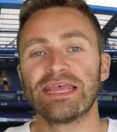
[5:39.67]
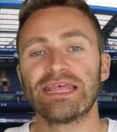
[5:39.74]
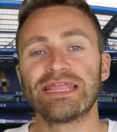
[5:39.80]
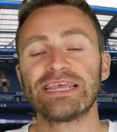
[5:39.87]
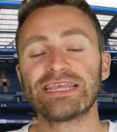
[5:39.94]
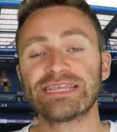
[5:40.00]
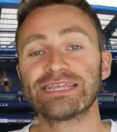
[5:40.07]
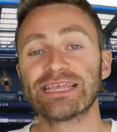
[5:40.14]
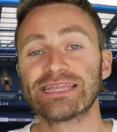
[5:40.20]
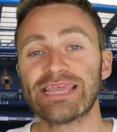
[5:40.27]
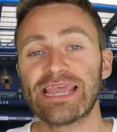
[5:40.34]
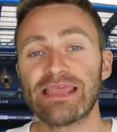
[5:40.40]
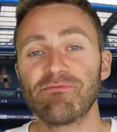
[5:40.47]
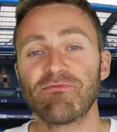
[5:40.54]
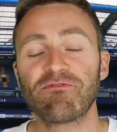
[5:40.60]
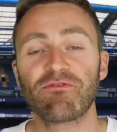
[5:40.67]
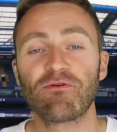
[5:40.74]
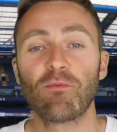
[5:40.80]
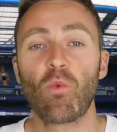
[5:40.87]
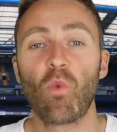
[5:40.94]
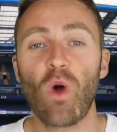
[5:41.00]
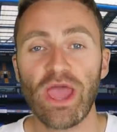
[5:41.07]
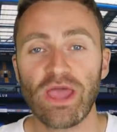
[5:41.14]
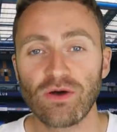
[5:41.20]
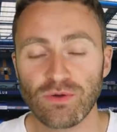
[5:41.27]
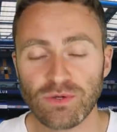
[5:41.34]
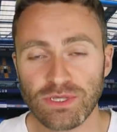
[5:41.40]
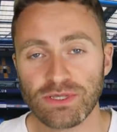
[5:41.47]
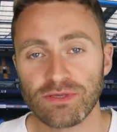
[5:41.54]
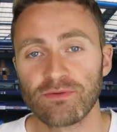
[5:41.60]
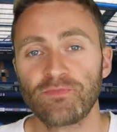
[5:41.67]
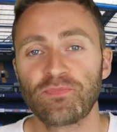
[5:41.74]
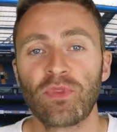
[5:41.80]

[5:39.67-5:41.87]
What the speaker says: This is a team from Wales.